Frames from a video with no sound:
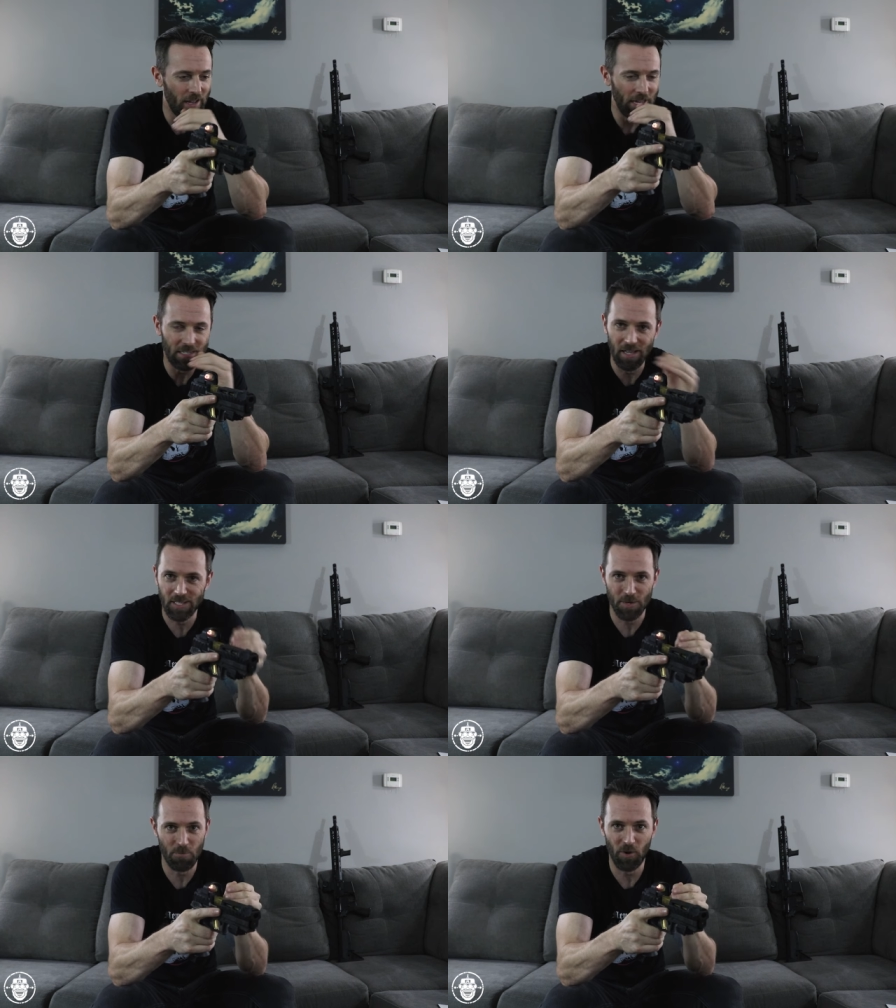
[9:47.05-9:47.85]
It
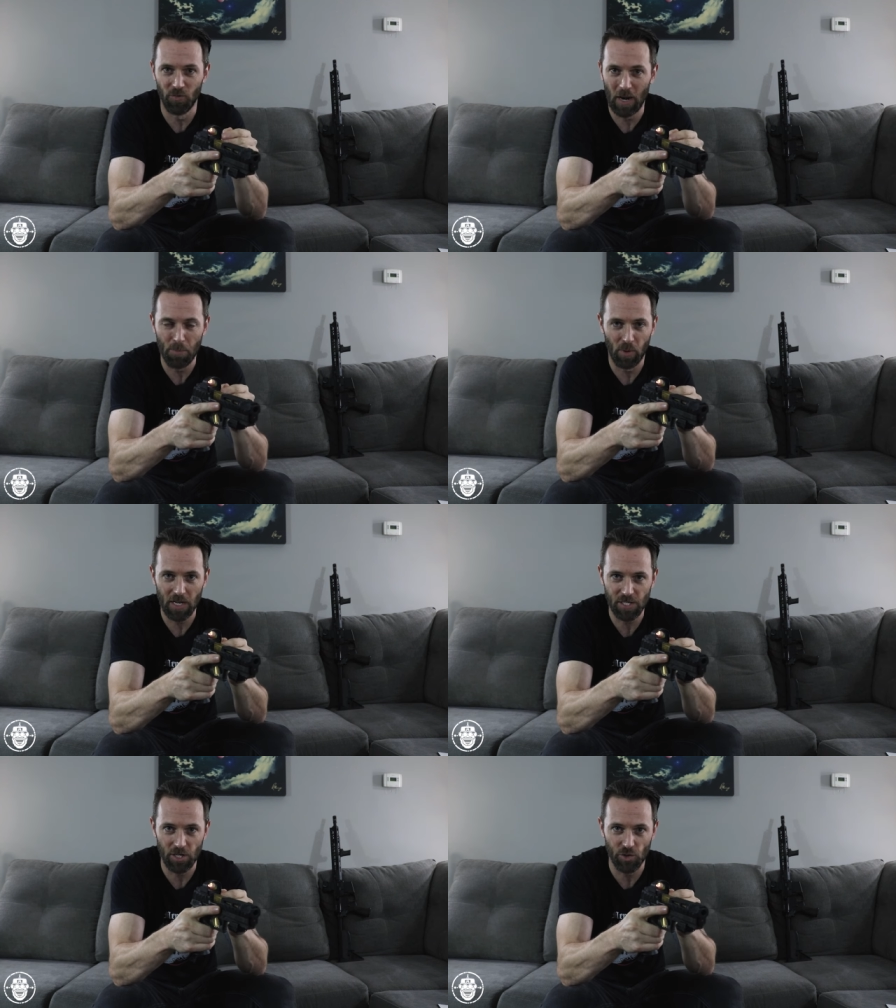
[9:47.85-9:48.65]
doesn't move when I
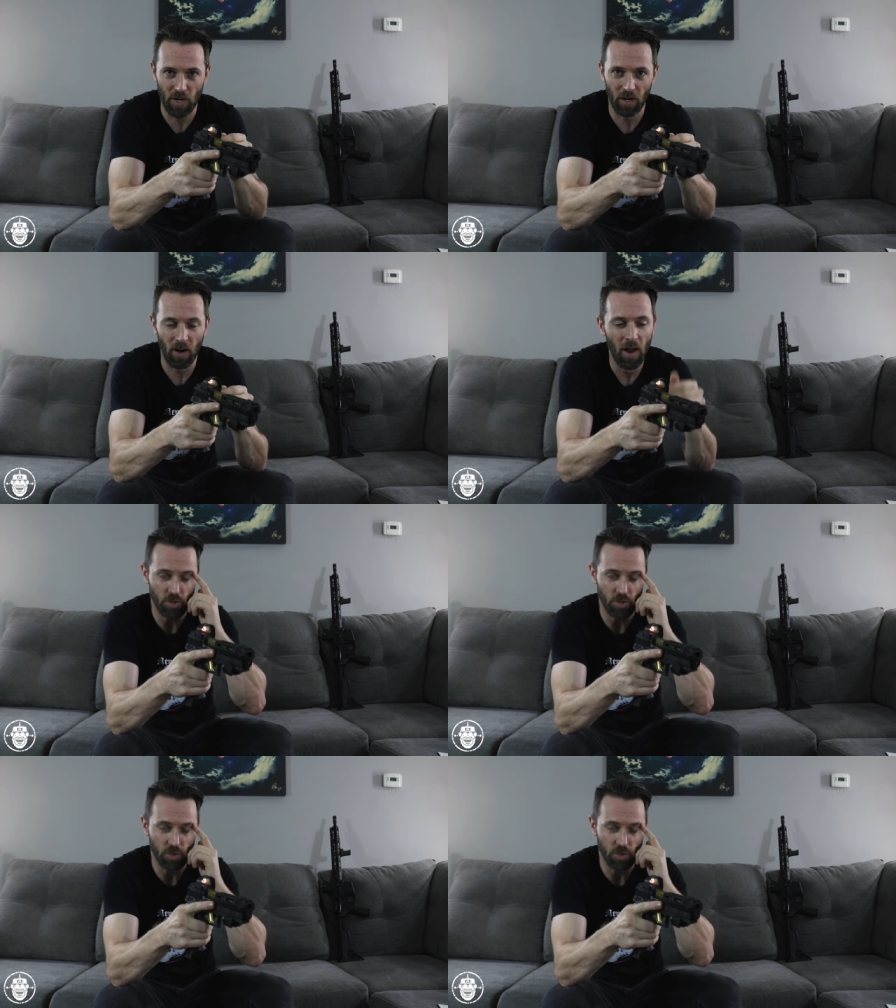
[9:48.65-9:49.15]
press the trigger.